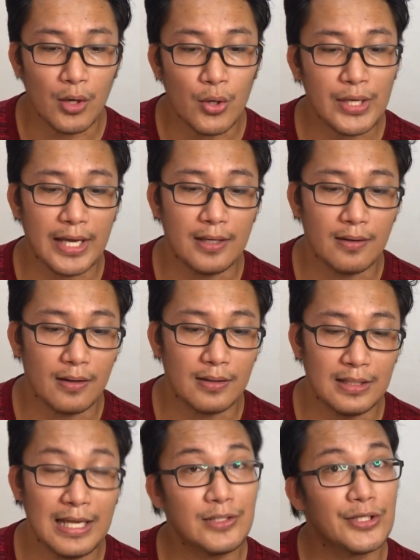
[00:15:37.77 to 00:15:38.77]
okay,
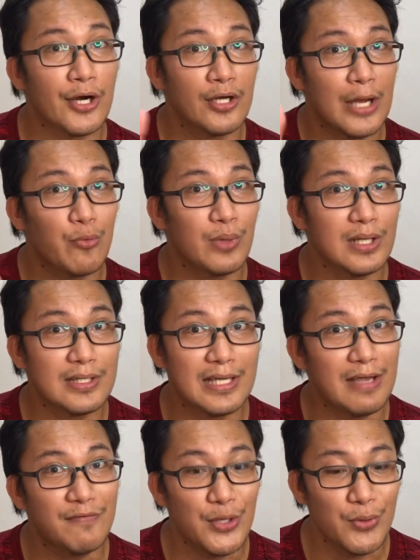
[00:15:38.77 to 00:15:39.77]
later on I will
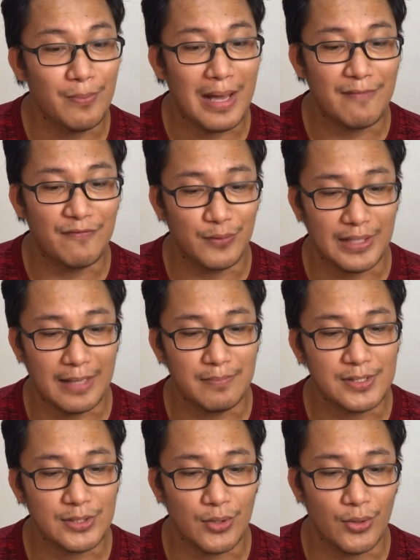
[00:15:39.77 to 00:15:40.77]
give you my full name.
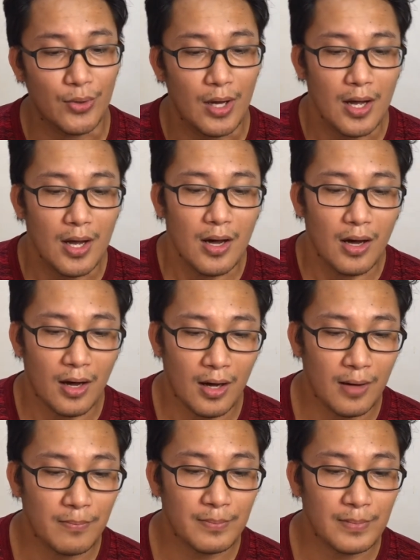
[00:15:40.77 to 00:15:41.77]
So
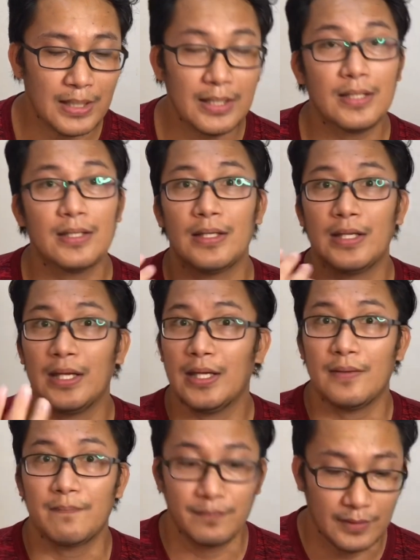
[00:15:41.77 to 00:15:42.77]

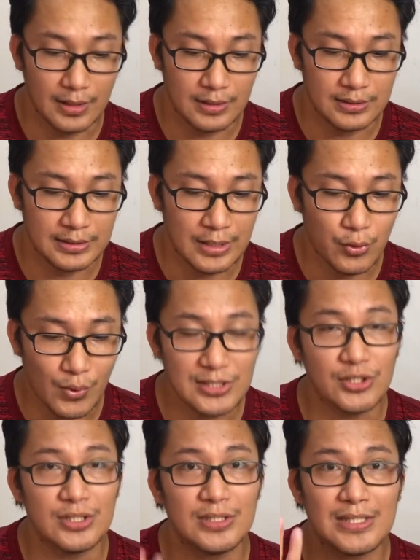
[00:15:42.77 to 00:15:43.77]
the
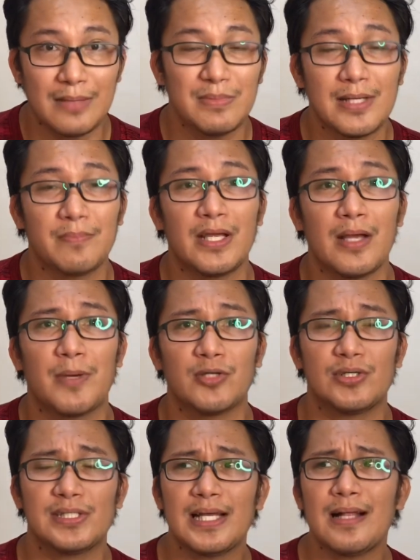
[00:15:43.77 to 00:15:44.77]
question, tell me something
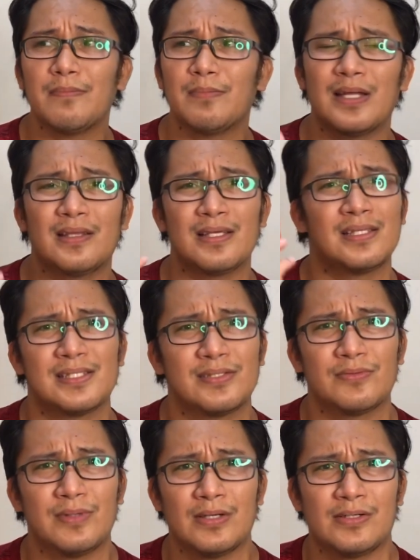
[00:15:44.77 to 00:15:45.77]
about yourself. It
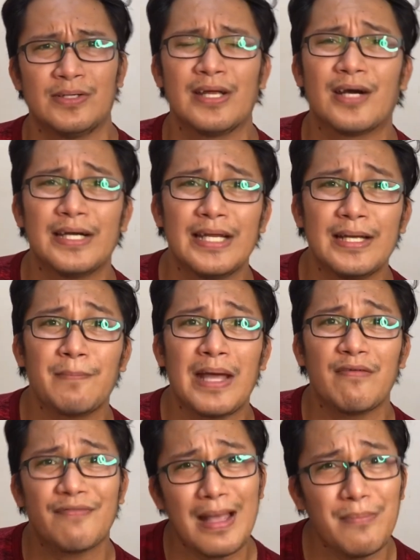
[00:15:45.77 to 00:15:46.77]
is regarding
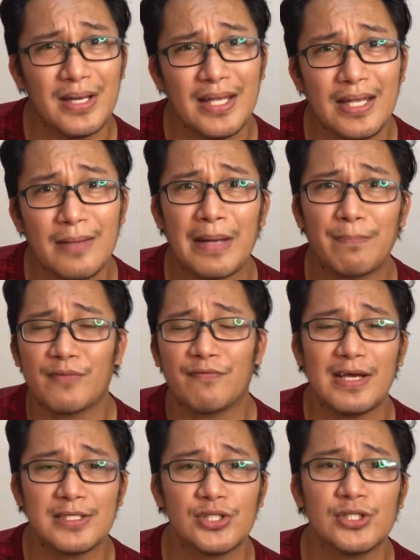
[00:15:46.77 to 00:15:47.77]
my family, my
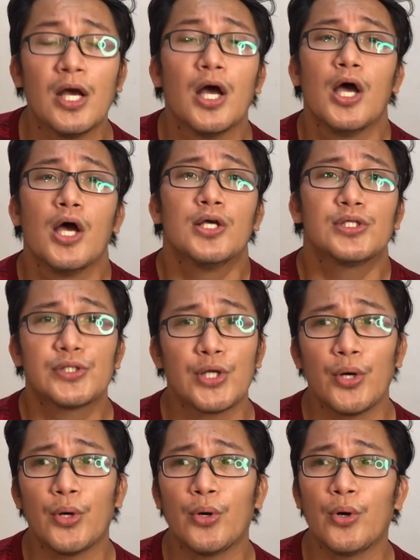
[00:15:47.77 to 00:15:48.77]
profession.
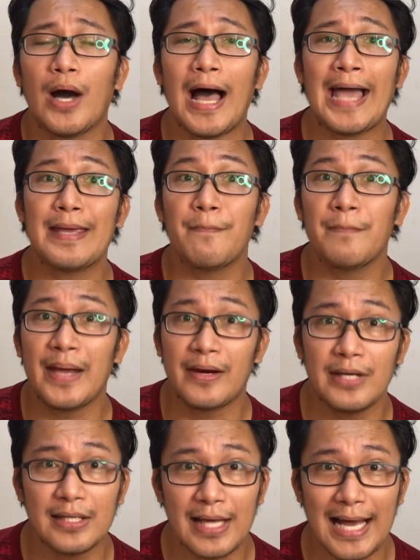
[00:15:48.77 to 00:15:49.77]
So I am
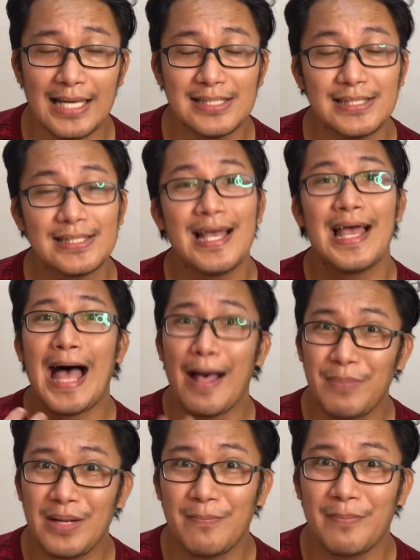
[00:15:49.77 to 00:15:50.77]
married, guys.
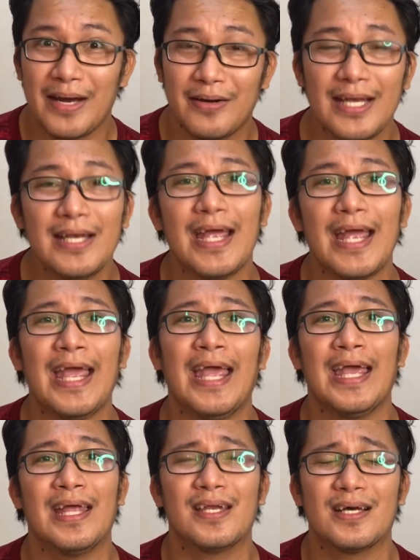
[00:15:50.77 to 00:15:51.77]
Happily married,
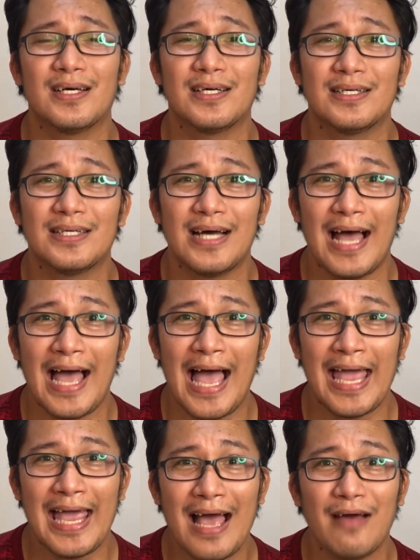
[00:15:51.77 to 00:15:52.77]
and
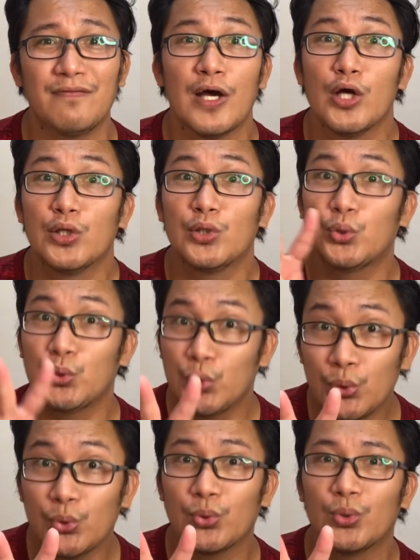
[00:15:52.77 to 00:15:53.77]
I have
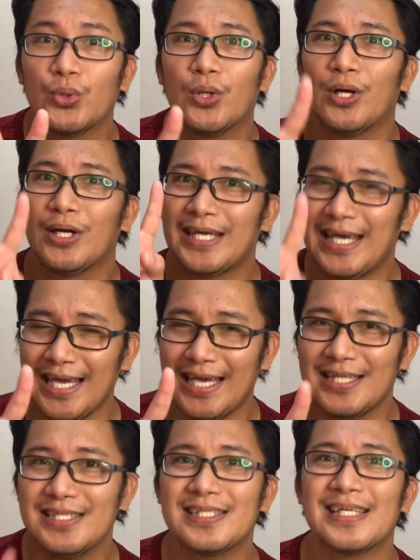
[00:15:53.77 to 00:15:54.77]
2
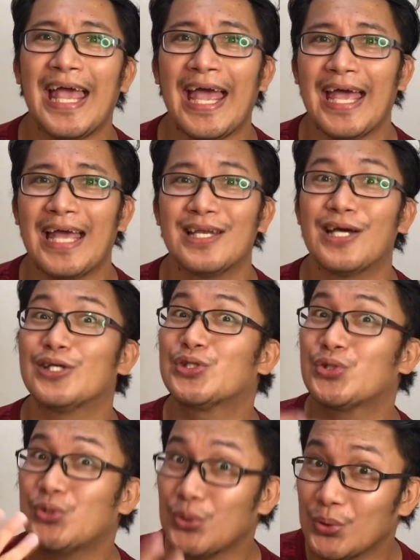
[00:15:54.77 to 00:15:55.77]
kids and
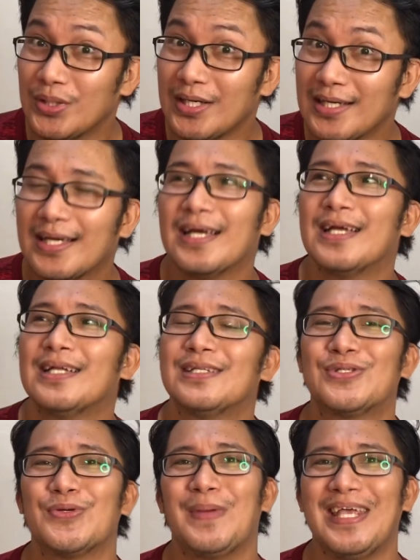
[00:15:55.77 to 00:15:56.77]
soon
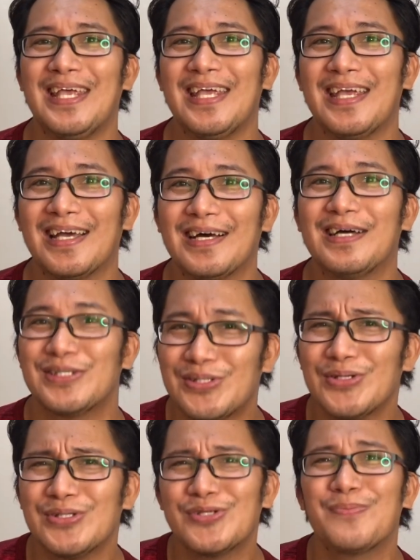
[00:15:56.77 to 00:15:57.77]
to be
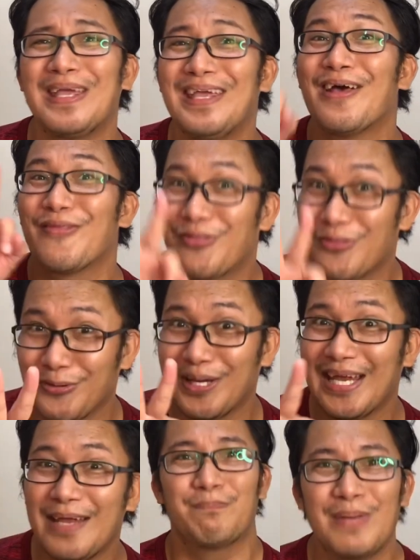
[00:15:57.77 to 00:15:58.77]
3,
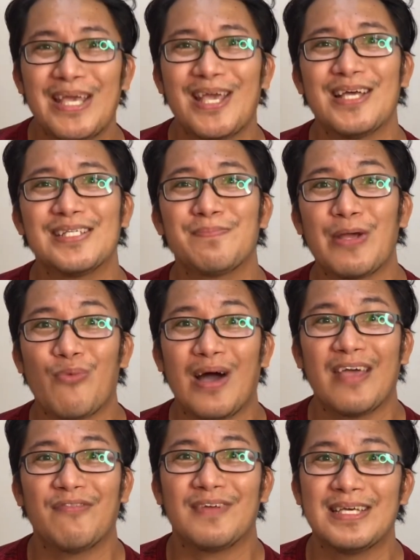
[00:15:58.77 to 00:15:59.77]
because my wife